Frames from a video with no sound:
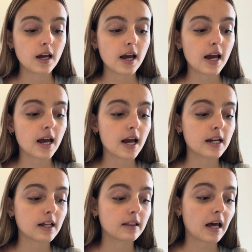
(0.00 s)

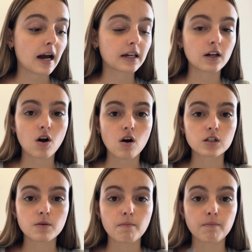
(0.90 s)
and that can
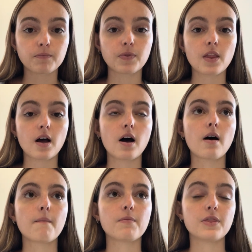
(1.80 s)
cause
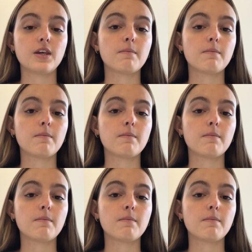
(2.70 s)
the